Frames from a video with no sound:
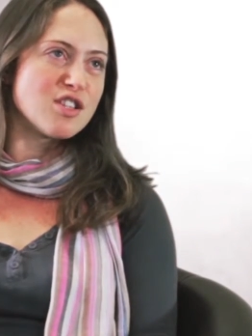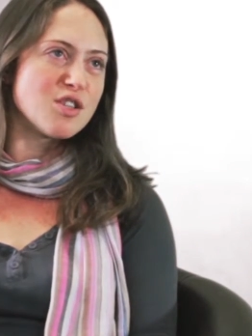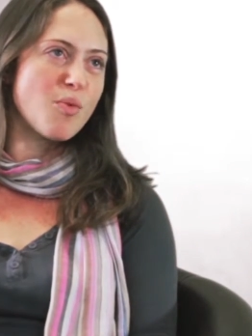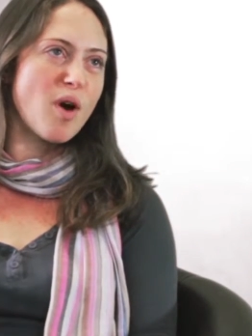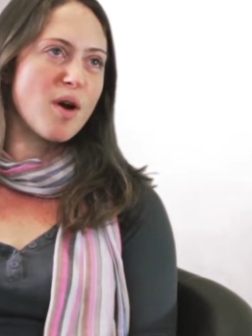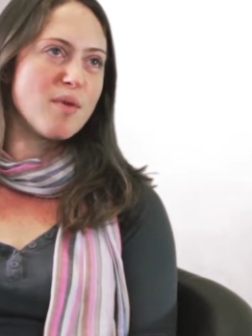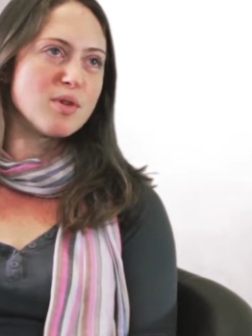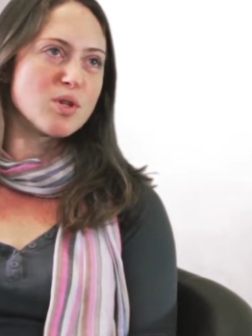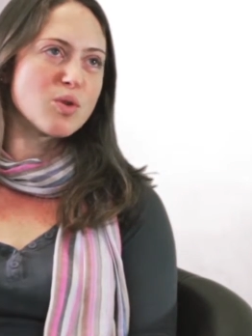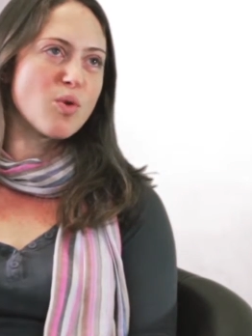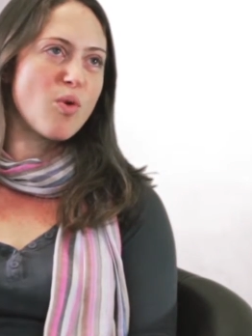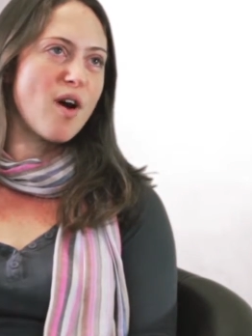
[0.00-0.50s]
so I
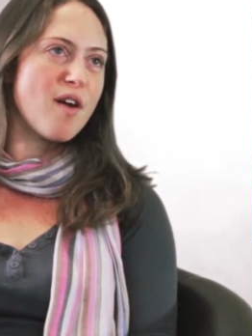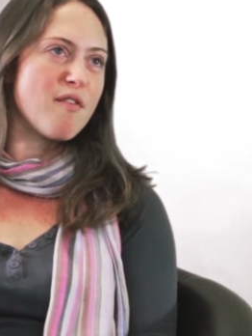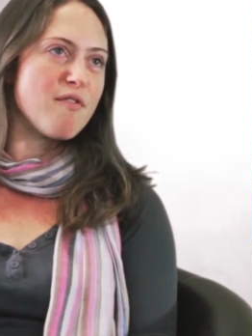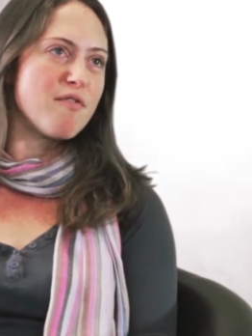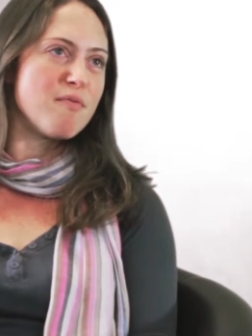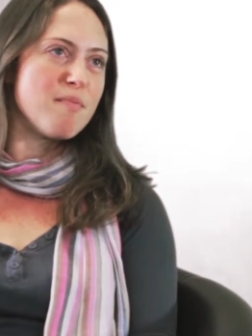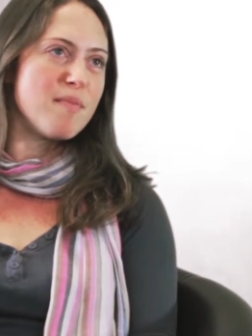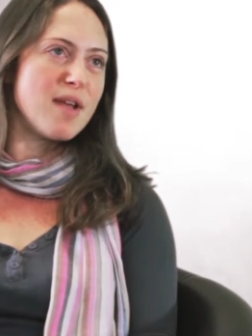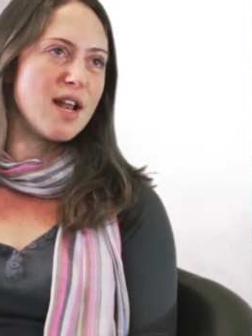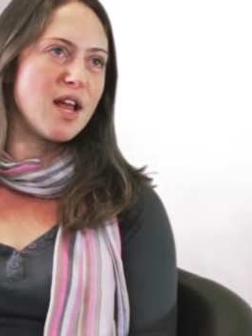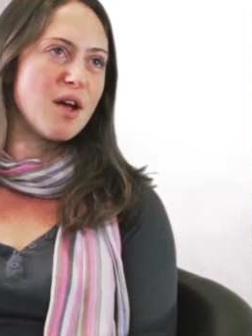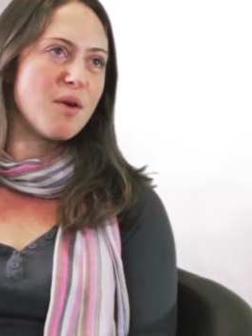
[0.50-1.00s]
was quite
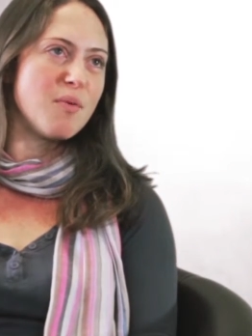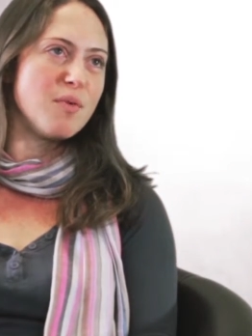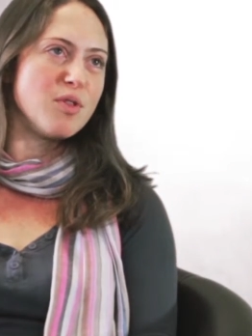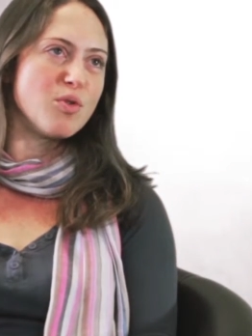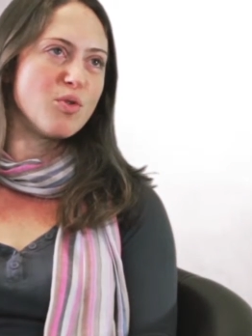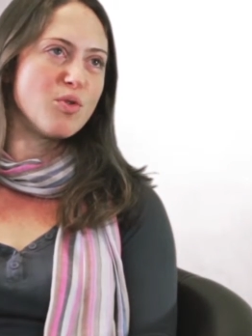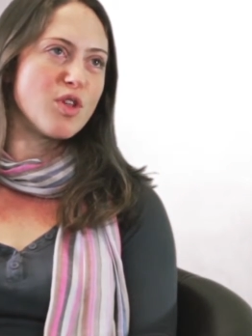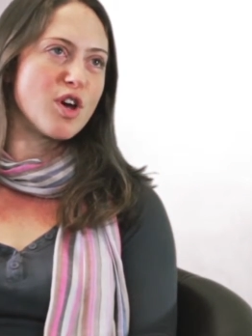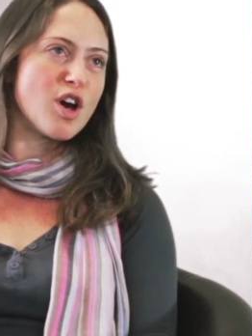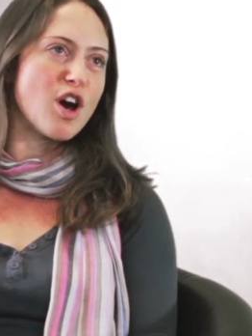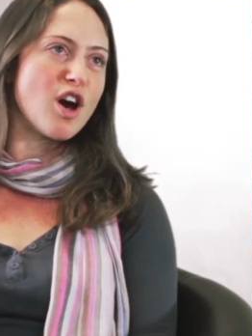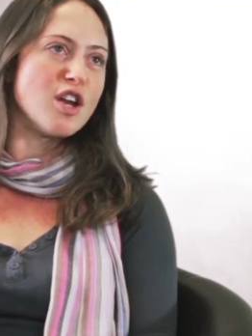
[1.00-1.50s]
familiar with
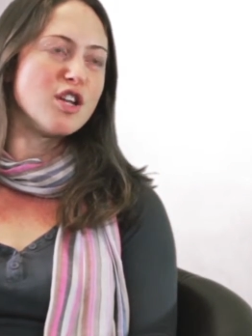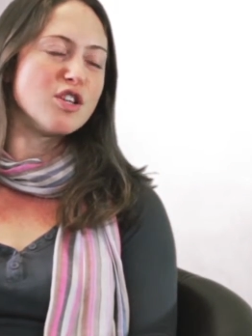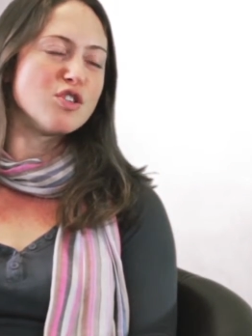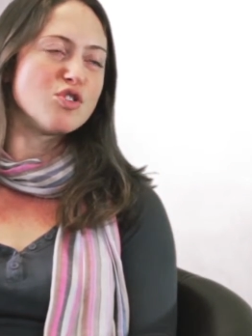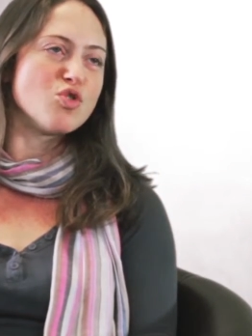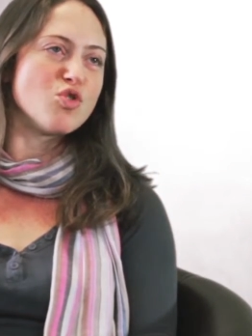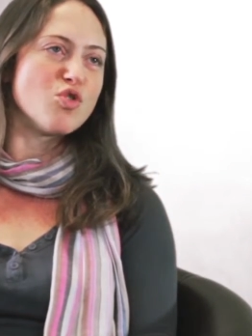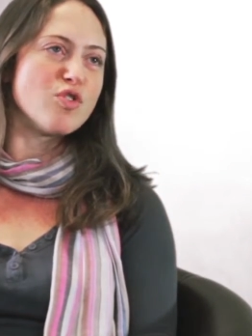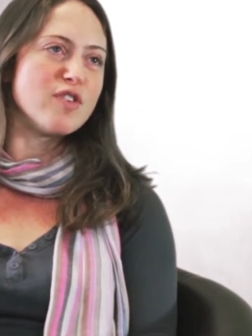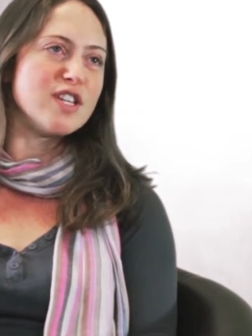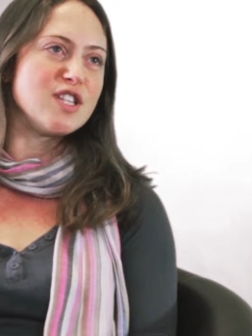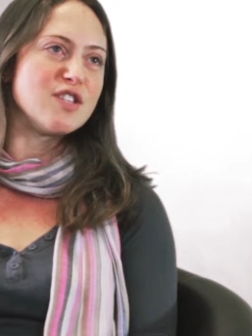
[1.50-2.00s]
all the kind of
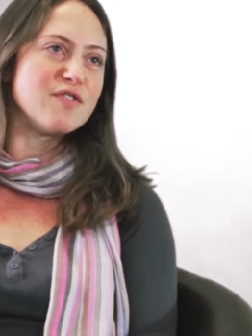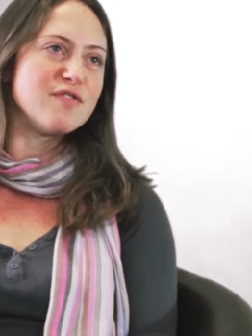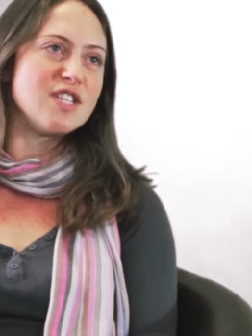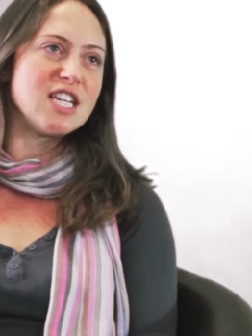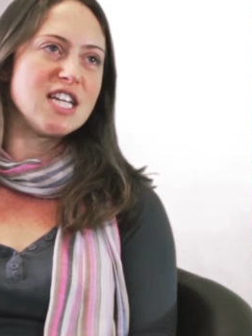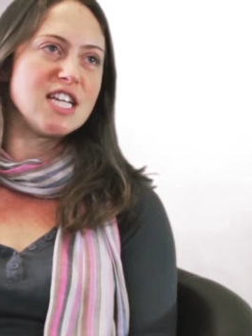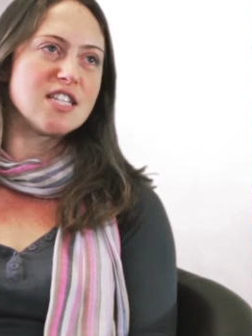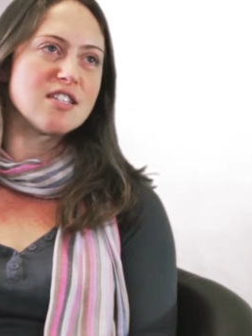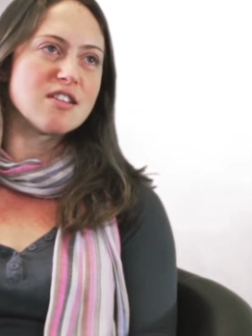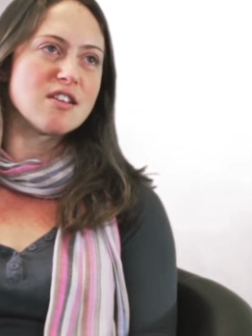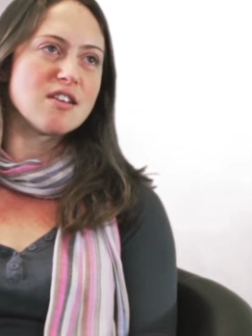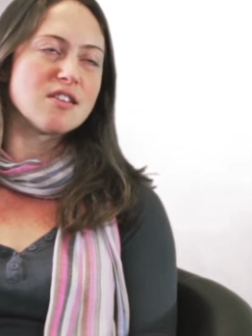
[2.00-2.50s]
stories of
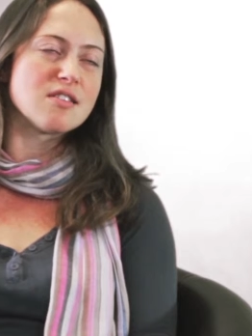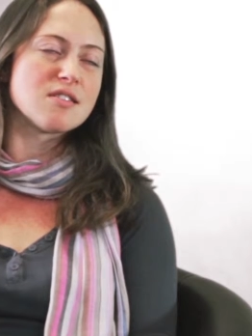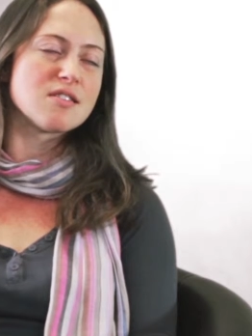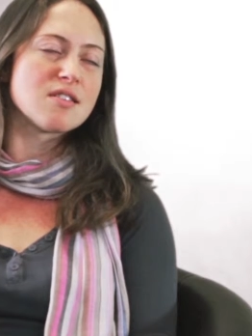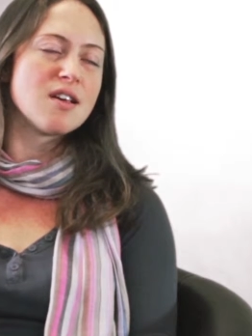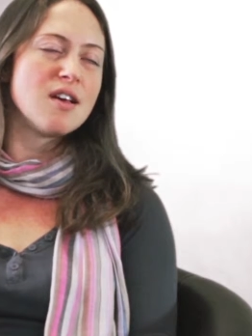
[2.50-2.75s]
Jesus.